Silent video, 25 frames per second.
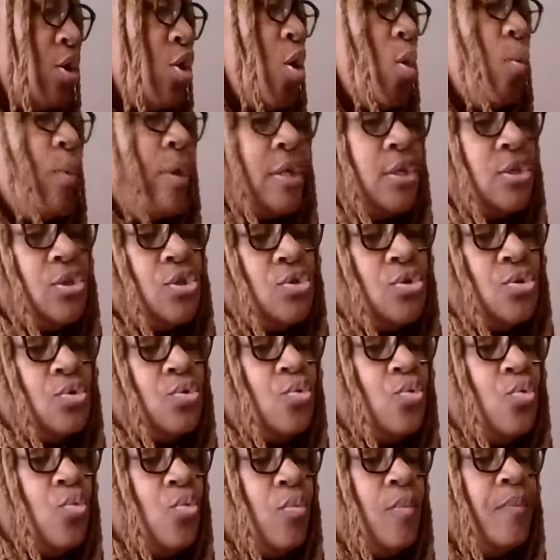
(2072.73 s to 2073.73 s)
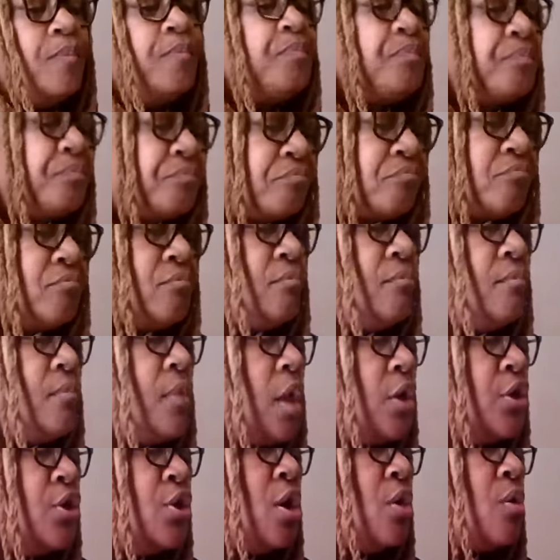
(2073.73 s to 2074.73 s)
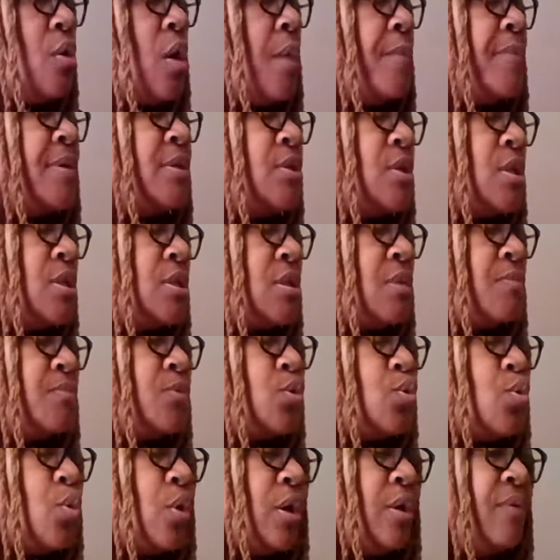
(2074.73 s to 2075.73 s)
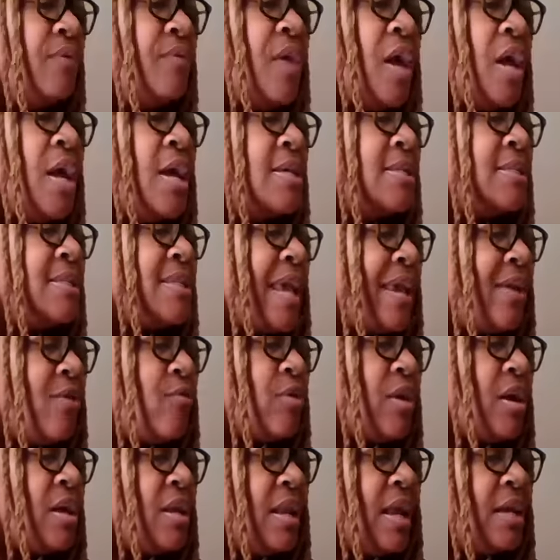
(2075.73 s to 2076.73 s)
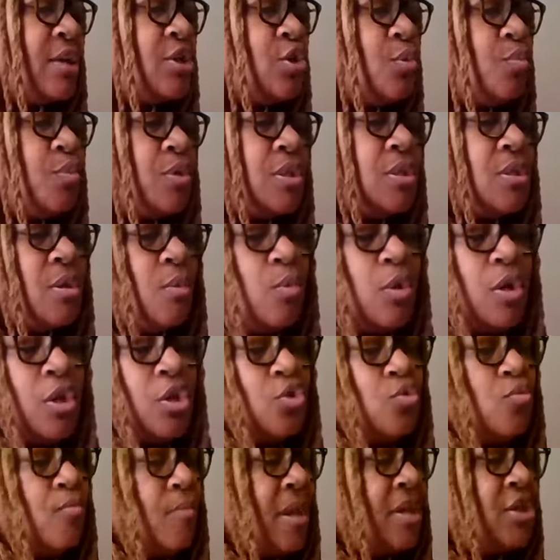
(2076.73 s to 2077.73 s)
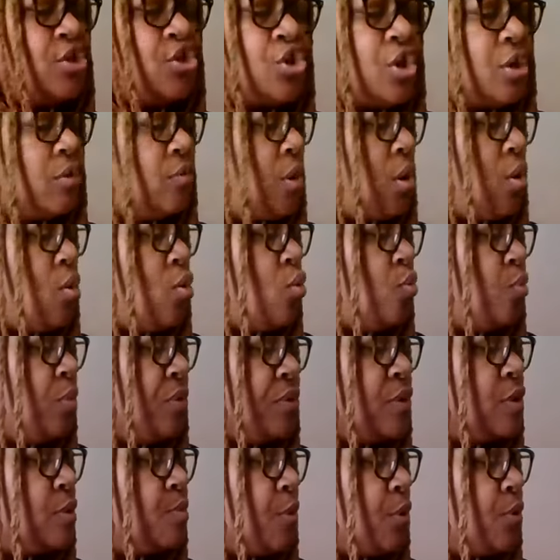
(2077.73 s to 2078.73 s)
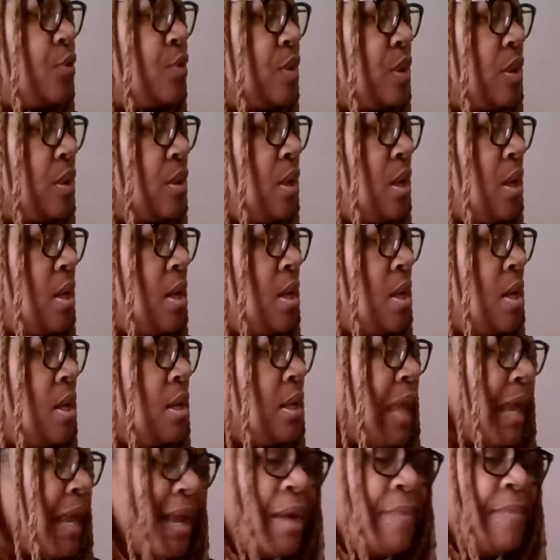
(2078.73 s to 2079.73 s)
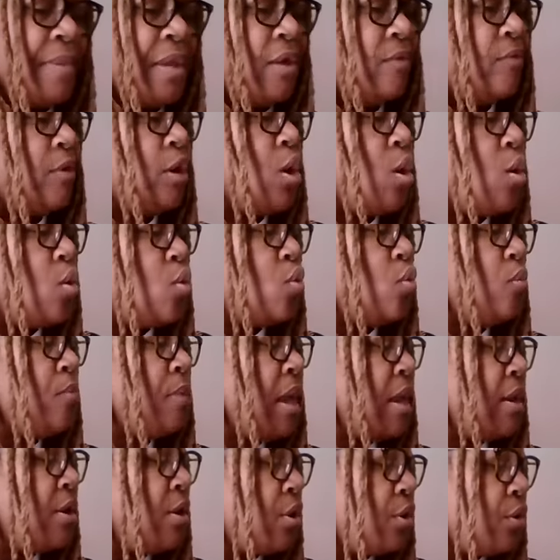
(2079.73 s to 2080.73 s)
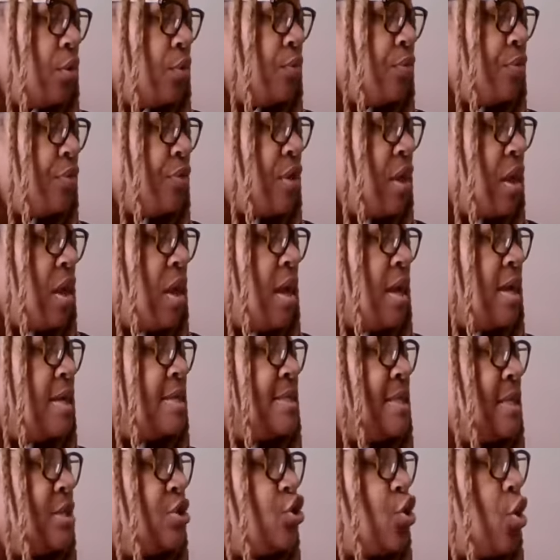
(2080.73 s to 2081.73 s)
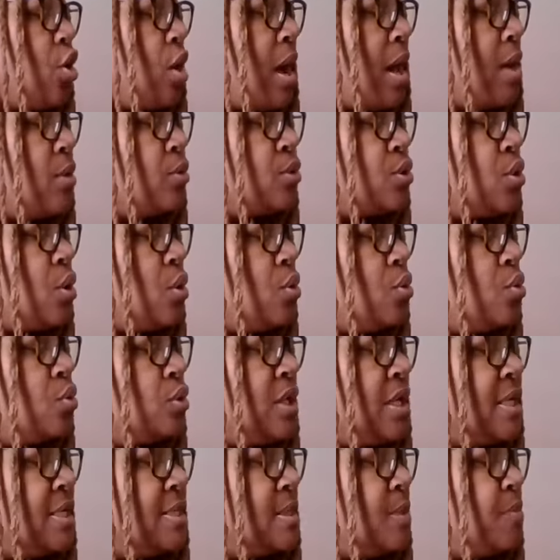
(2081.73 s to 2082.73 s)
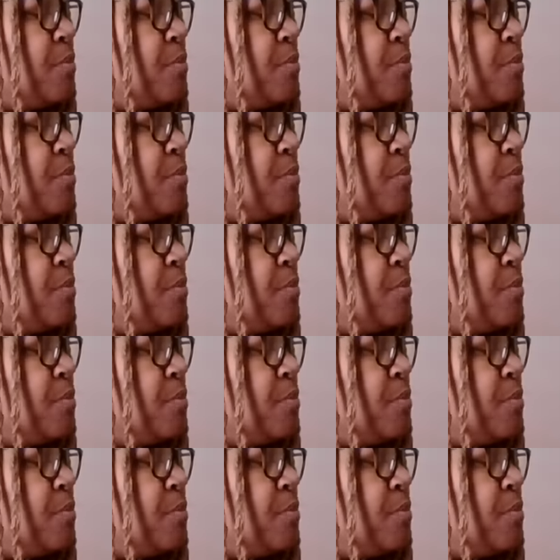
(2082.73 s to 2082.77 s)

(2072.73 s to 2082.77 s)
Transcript: going to you know come into some sort of sacred connection with someone and you may share a home with this person. Like I'm hearing home and hearth. It says your household is